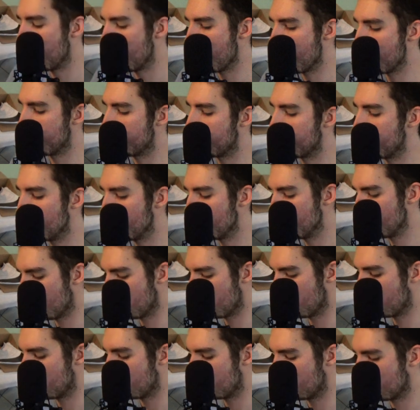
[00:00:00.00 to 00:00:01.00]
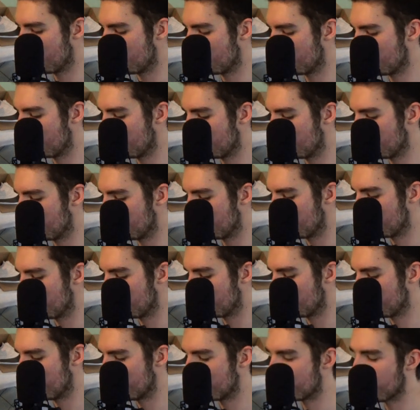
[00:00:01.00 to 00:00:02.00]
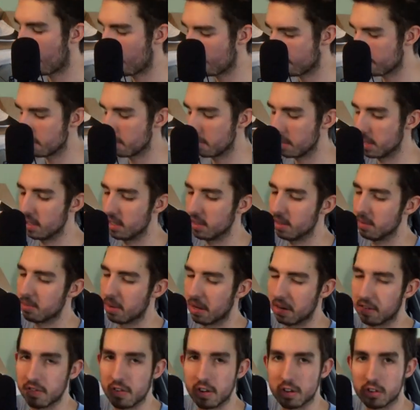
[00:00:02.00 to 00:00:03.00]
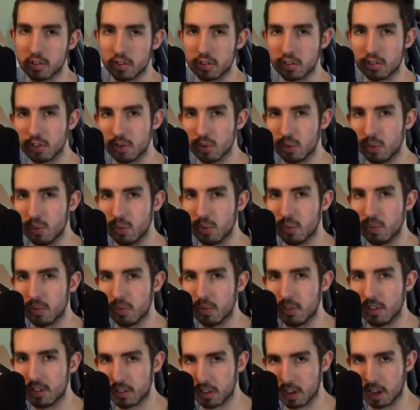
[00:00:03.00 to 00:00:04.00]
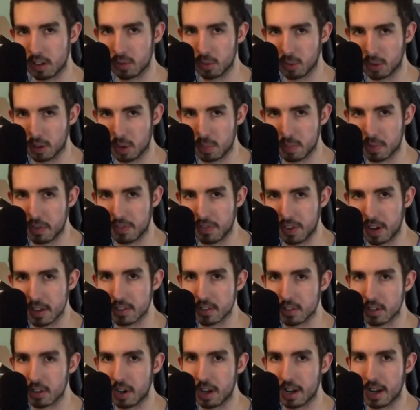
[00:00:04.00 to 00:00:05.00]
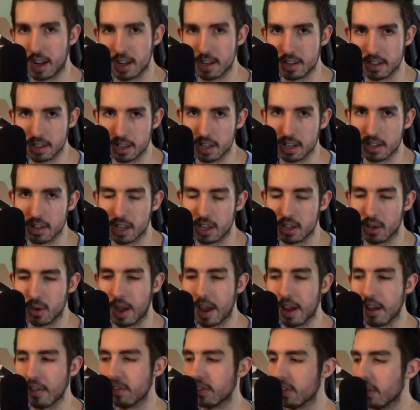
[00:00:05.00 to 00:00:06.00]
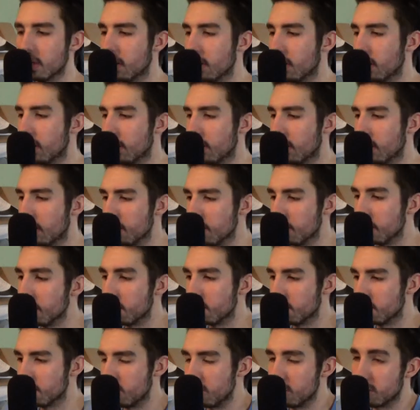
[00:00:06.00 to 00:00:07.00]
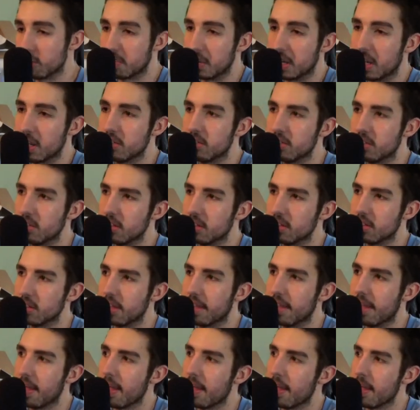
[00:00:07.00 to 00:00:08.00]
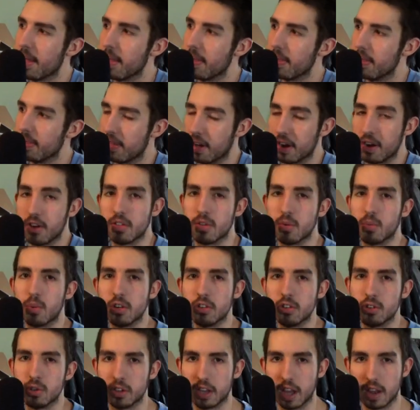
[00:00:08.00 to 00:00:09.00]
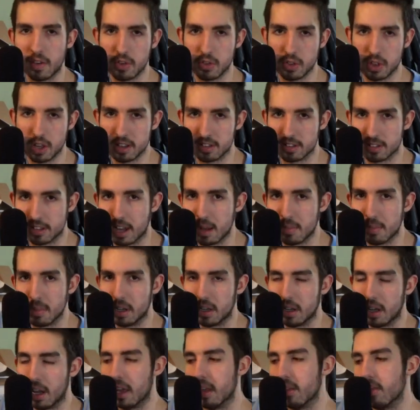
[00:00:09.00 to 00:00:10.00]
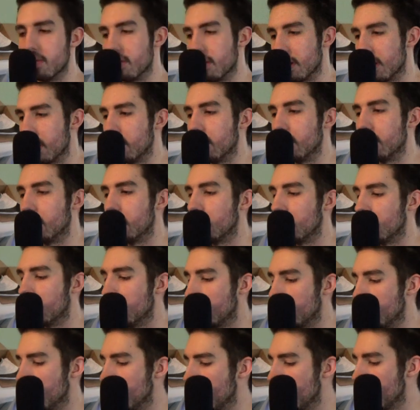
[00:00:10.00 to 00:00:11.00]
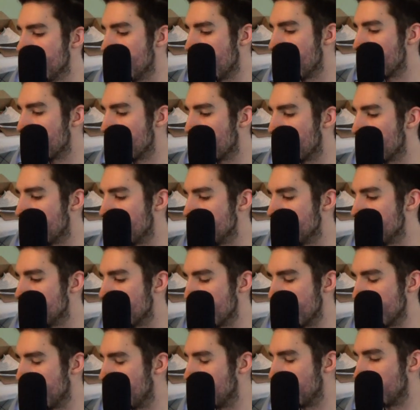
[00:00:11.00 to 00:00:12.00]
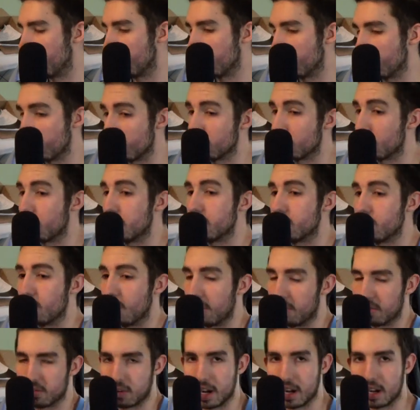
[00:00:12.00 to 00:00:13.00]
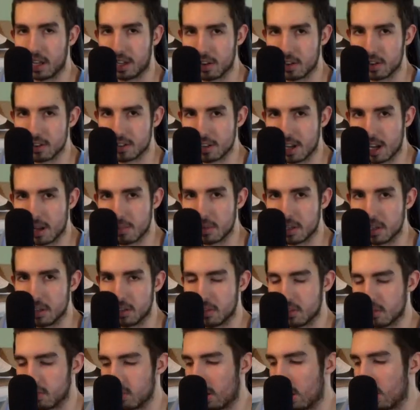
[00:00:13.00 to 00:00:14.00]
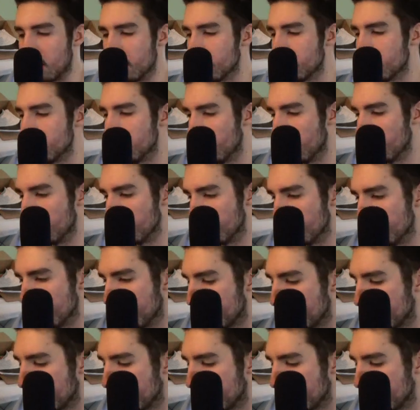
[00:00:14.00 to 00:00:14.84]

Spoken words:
It can often be beneficial to discuss with your professor an idea that you have, just because they're the ones who gave you the assignment, and they're the ones who are grading your assignment, right? So